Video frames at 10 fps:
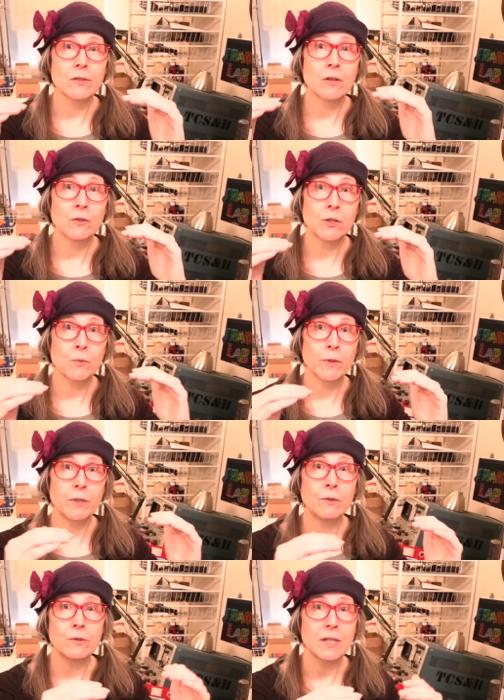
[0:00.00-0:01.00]
ozone to
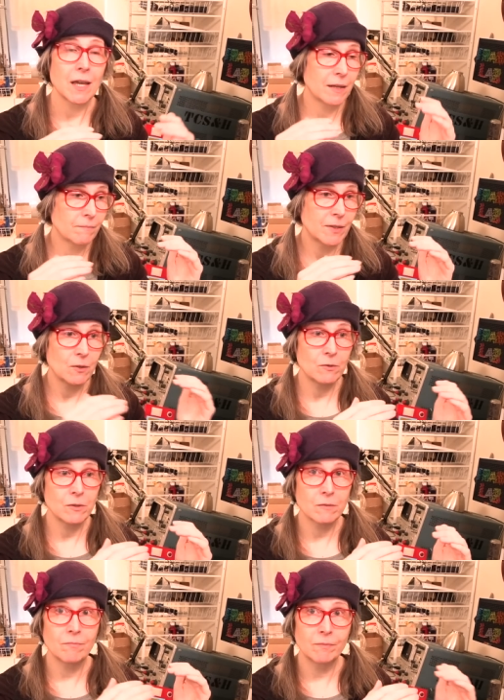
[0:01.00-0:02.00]
reduce, and
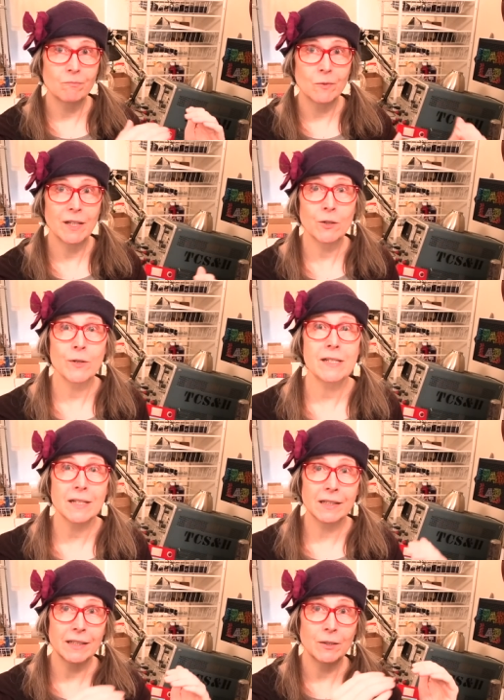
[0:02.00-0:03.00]
those
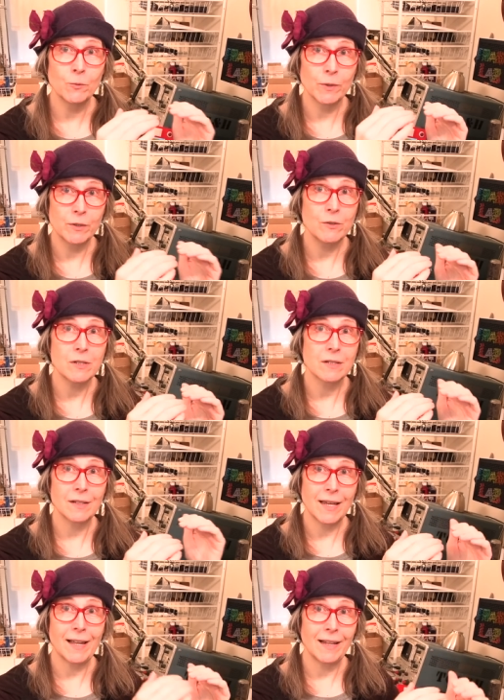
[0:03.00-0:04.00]
increasingly reduced
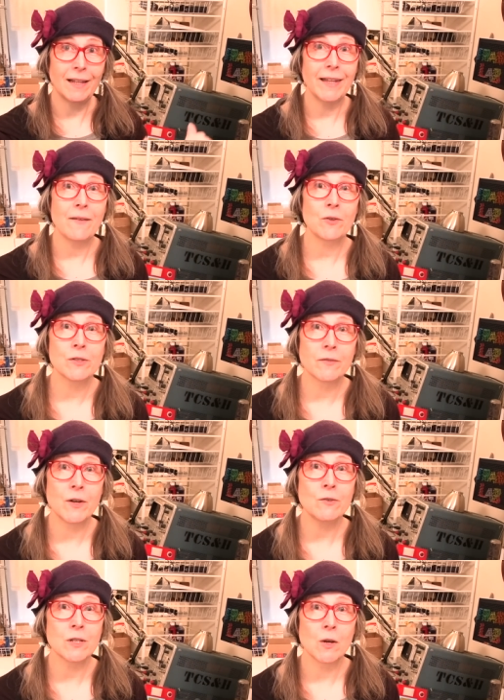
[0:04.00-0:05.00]
levels of
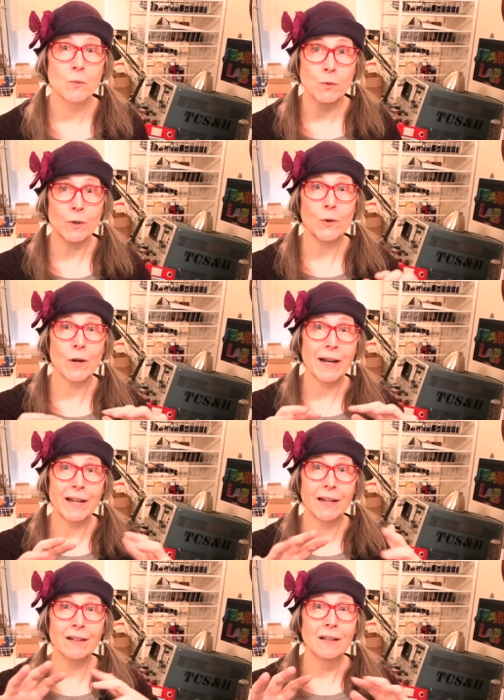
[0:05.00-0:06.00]
ozone were
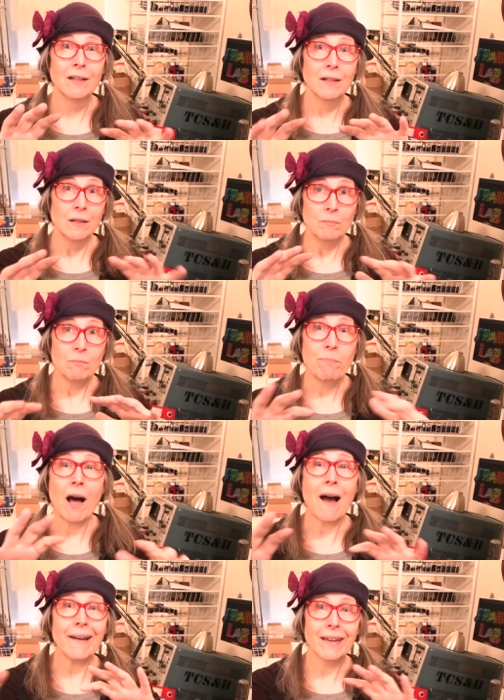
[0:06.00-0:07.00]
creating
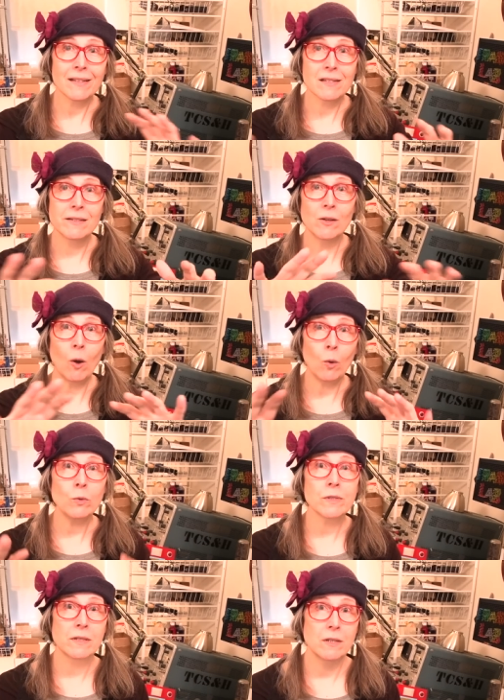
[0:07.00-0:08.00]
pockets and
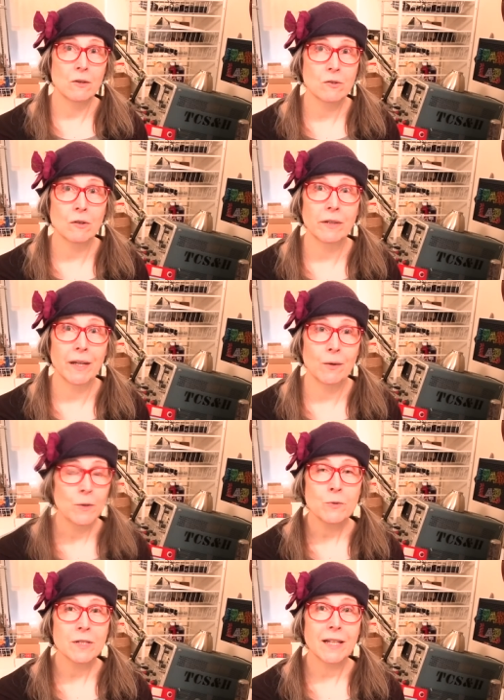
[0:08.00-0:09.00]
holes in the ozone layer,
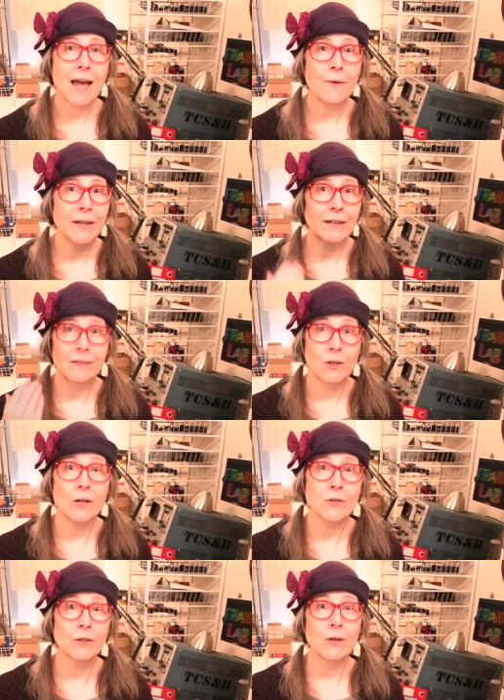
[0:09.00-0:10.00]
which was allowing
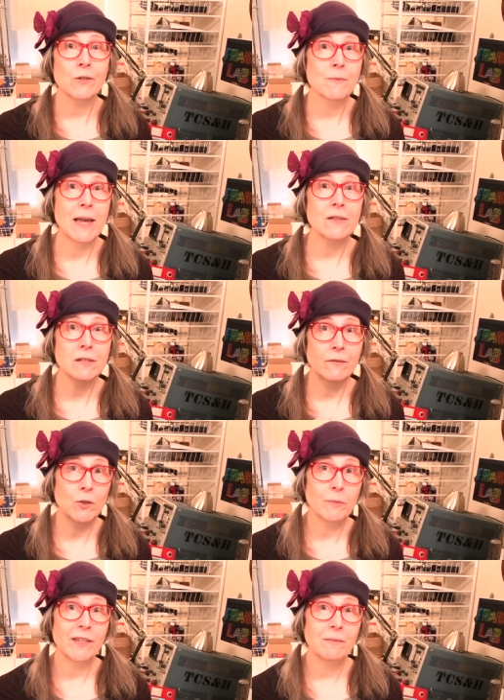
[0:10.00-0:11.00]
larger and larger amounts of
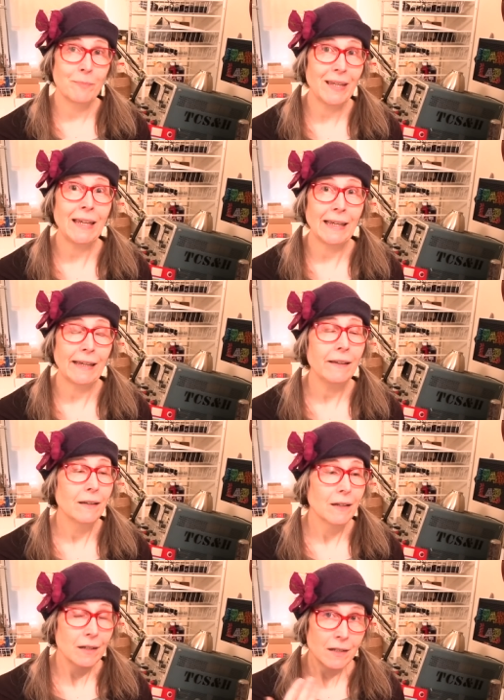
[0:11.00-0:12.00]
UVB
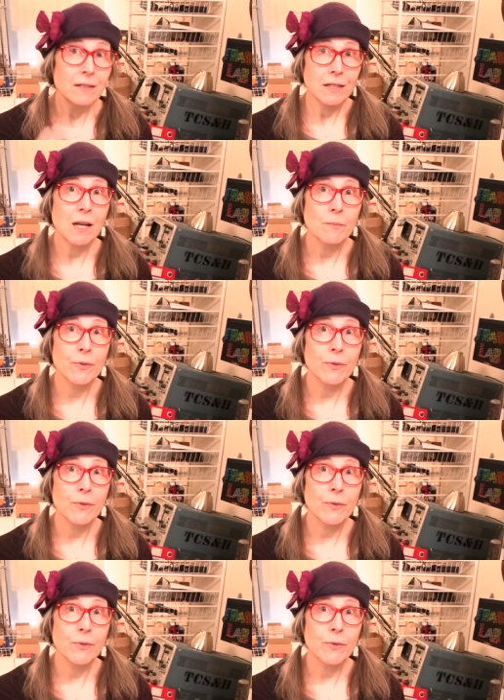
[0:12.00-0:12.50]
to come